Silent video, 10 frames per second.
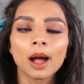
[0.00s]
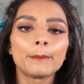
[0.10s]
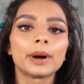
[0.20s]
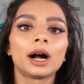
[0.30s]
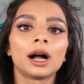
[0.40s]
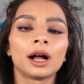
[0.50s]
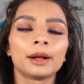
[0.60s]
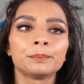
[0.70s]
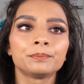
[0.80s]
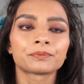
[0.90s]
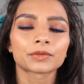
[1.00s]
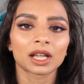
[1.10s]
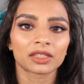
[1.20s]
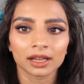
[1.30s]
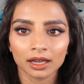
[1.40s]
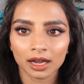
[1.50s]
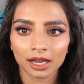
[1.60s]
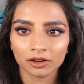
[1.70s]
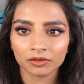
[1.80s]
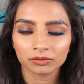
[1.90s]
But I think it
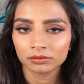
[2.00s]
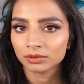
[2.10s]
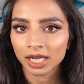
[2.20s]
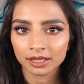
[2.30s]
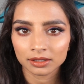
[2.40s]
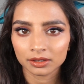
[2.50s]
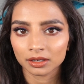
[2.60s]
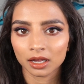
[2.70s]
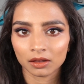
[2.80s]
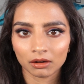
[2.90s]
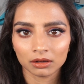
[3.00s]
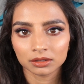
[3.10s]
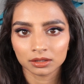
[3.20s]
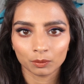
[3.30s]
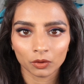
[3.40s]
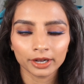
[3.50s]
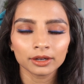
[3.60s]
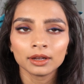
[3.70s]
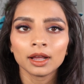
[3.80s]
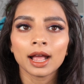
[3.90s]
kind of ties in together somewhere.
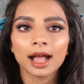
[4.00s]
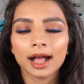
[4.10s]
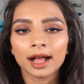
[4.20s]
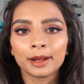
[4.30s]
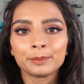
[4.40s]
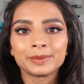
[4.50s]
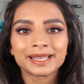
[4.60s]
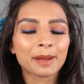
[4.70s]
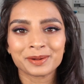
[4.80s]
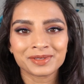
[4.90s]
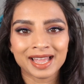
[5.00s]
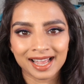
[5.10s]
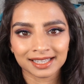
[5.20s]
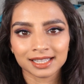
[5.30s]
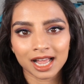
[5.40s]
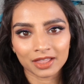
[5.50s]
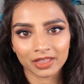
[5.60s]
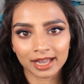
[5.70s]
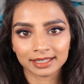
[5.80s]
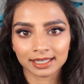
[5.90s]
Yeah, the hairstyle that
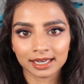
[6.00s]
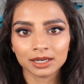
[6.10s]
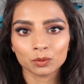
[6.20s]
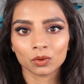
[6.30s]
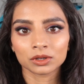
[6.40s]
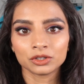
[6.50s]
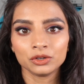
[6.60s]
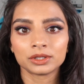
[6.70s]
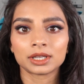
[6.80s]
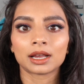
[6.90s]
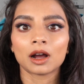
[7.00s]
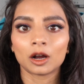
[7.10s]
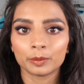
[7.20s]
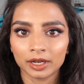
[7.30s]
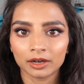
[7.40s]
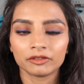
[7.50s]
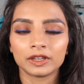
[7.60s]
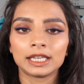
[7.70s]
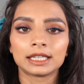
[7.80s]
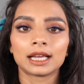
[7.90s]
I did was using Armin Naveed